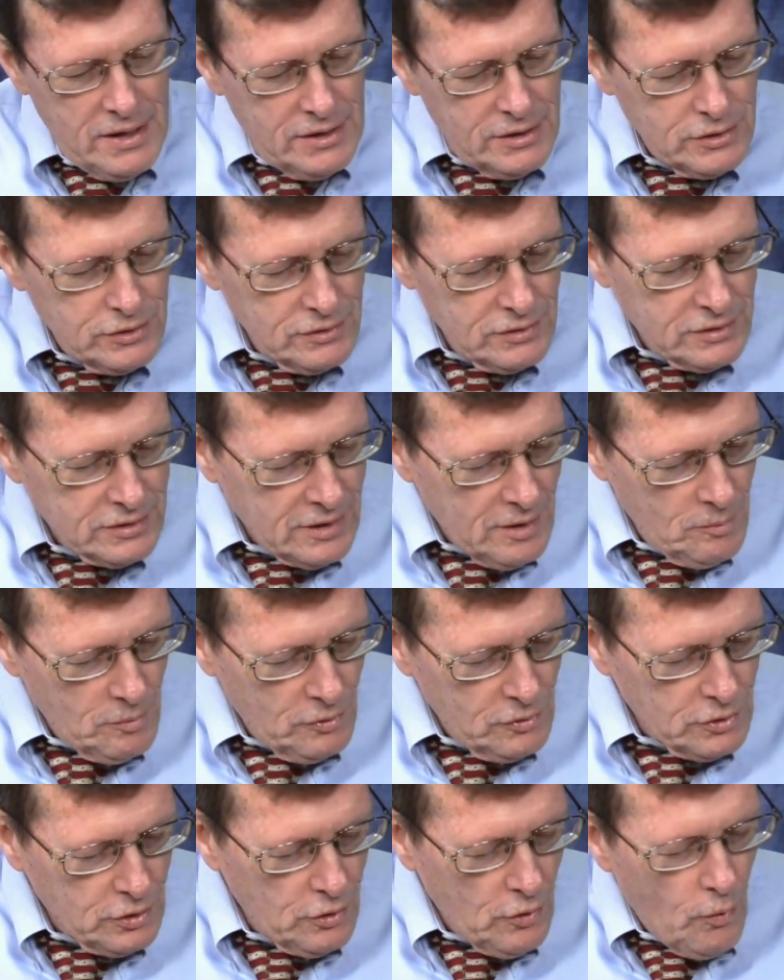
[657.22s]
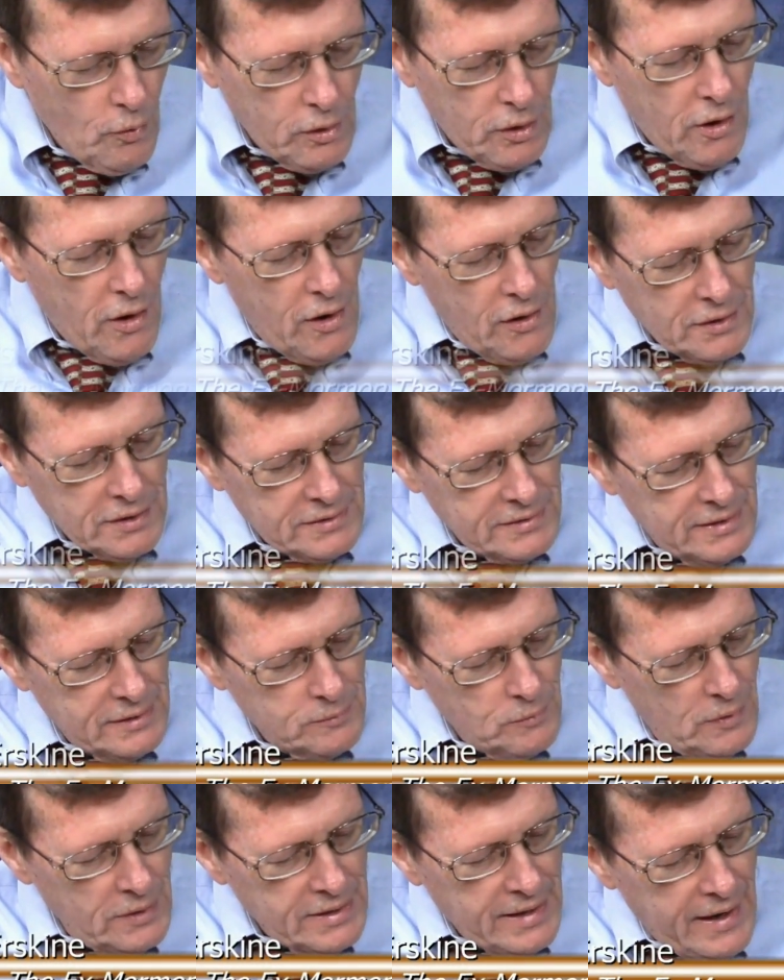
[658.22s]
you come go along, and then
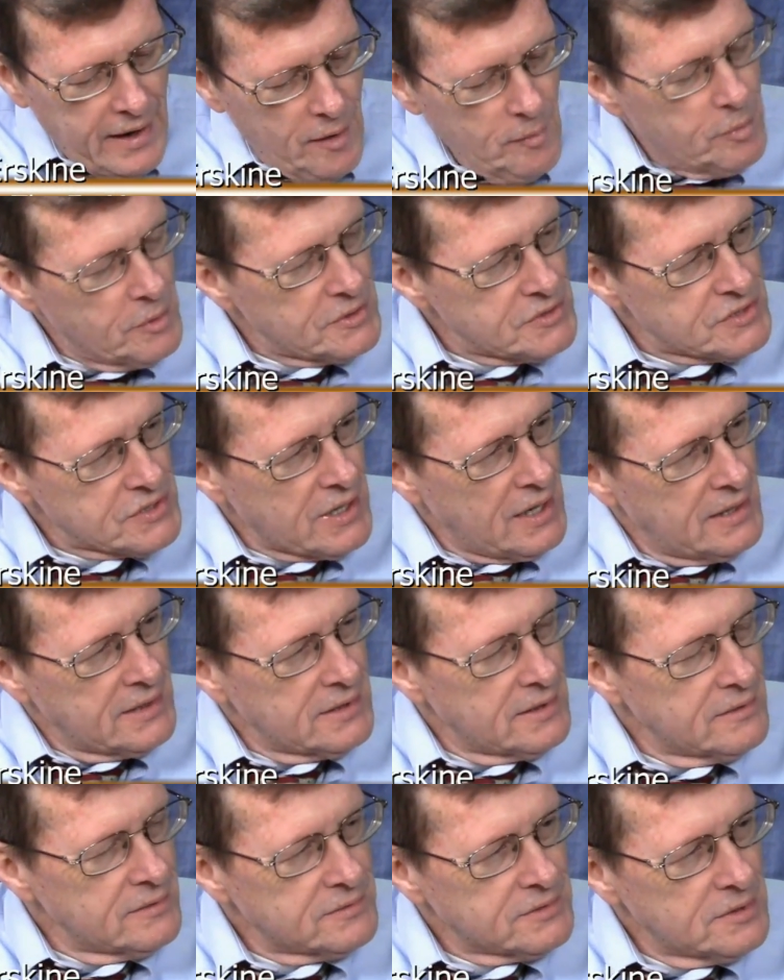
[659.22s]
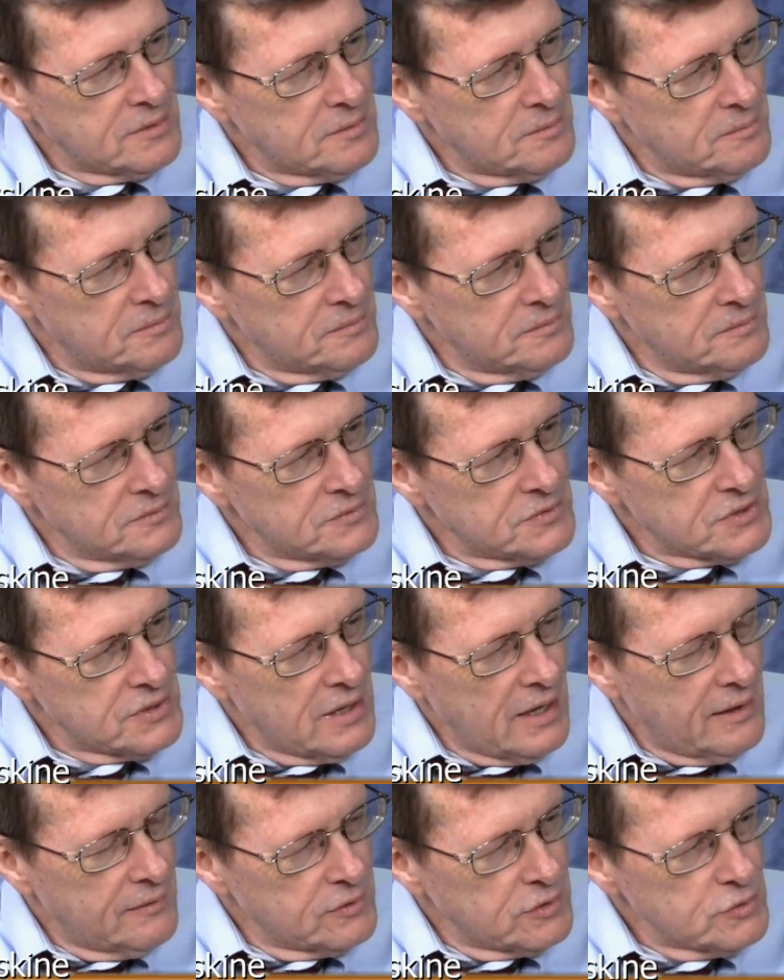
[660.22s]
what happens kind of to
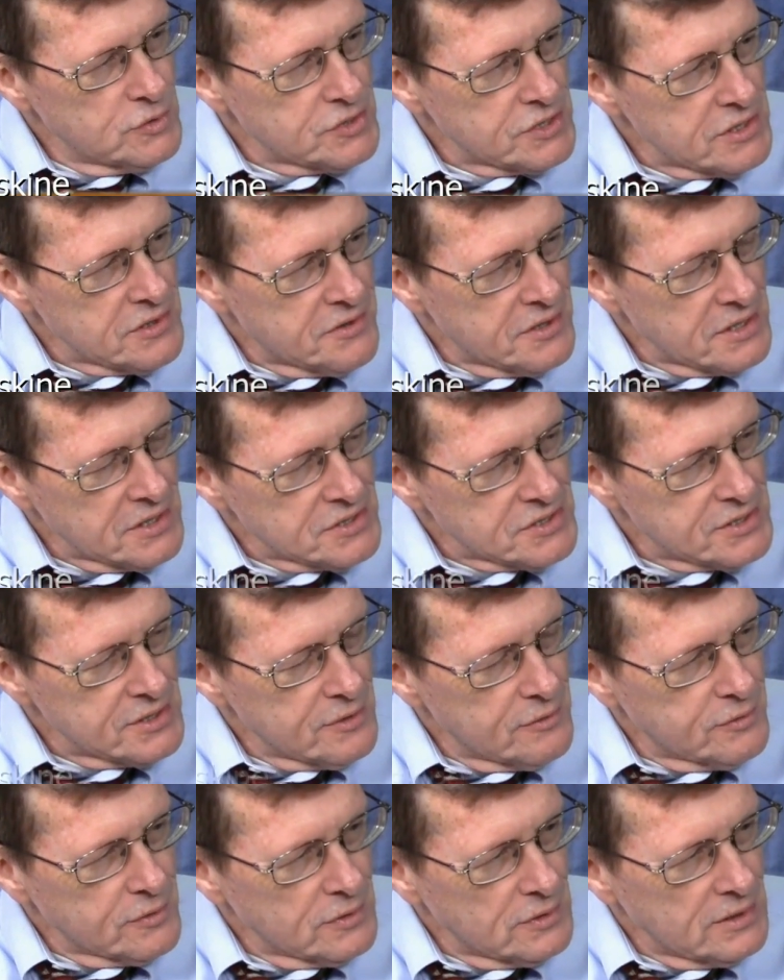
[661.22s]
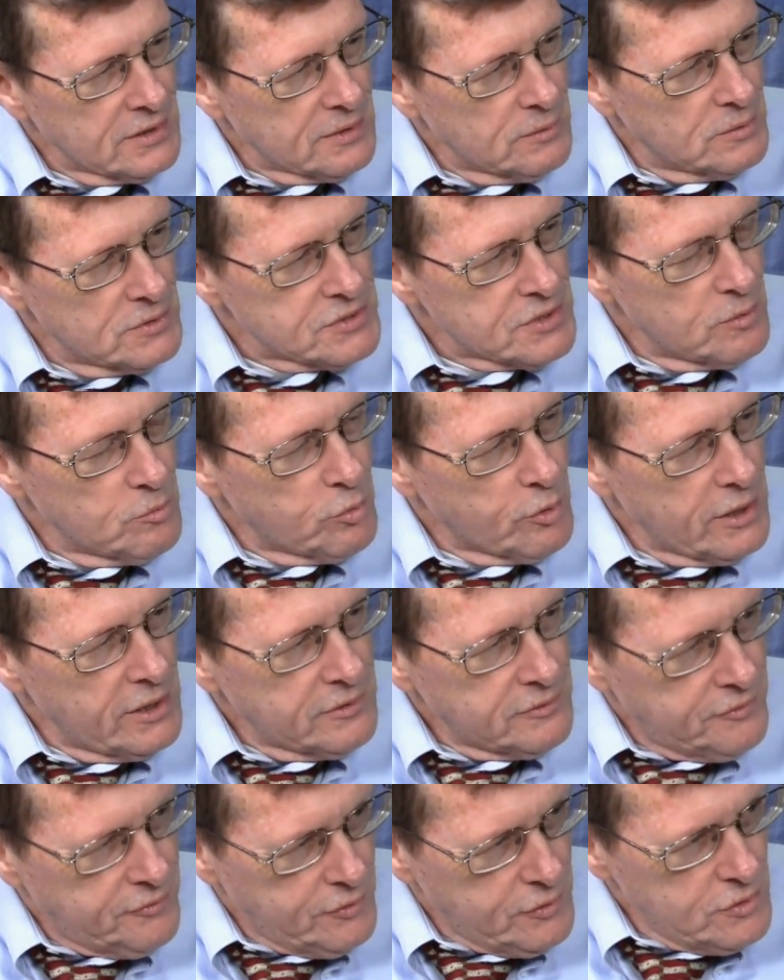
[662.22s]
have you see things differently? Was it
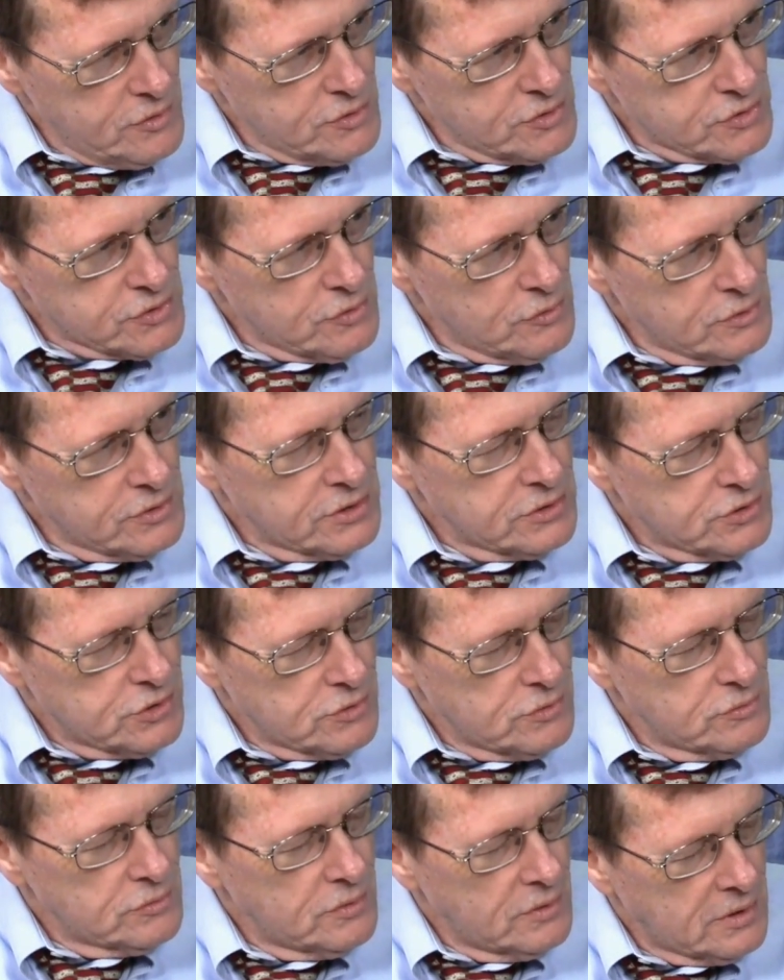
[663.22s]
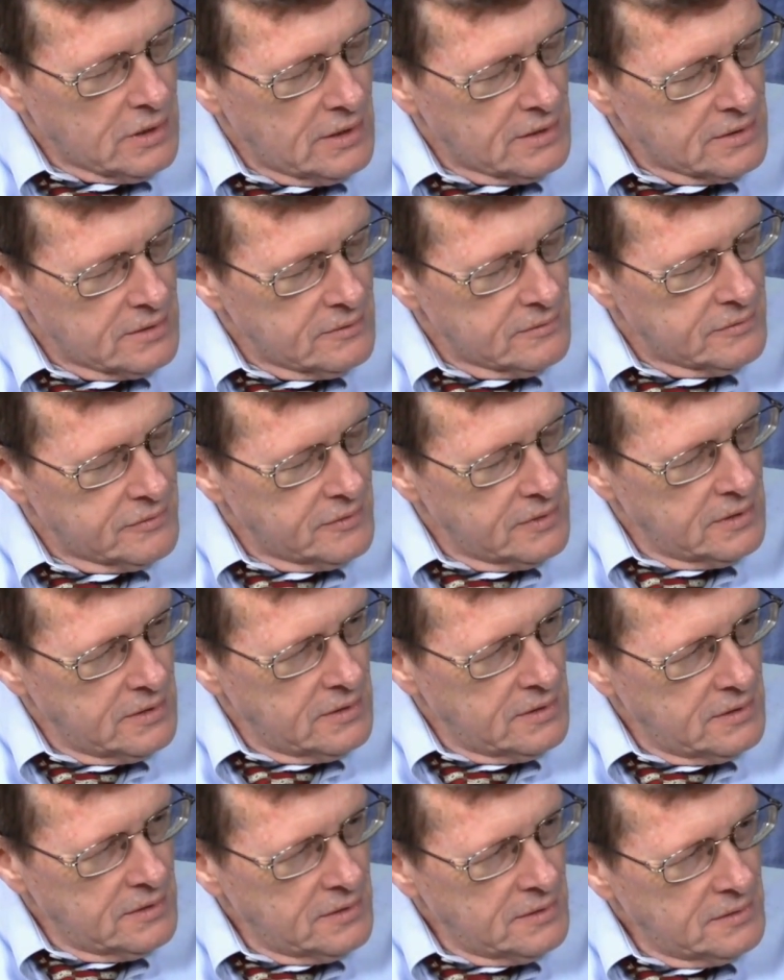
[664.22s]
Brent first, or did you kind of? I
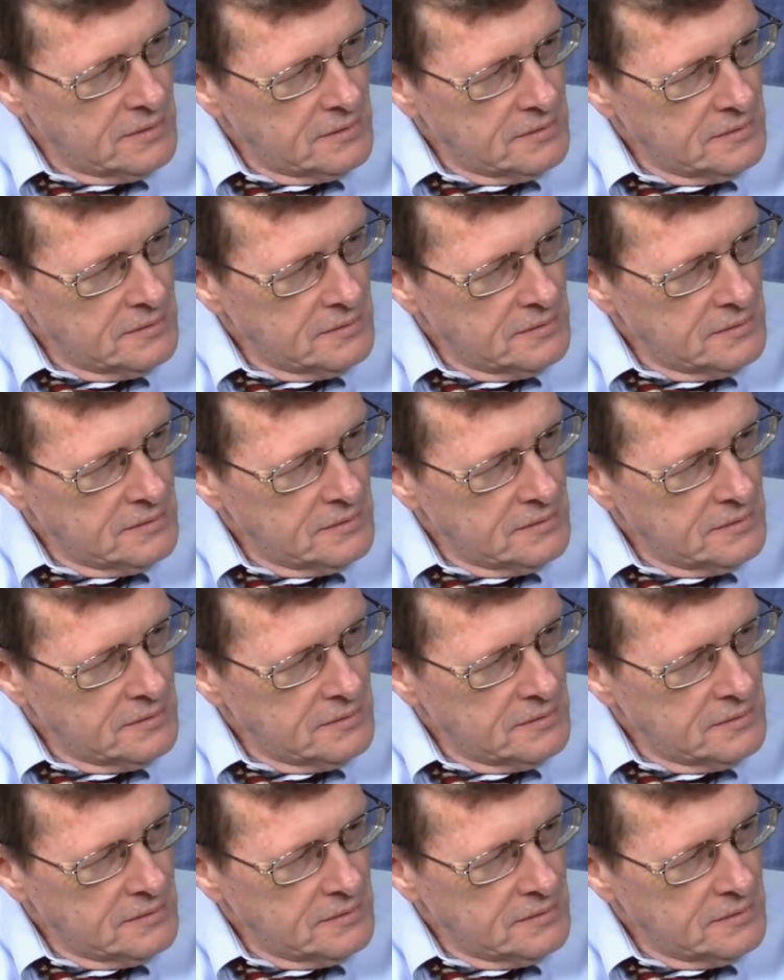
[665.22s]
think we sort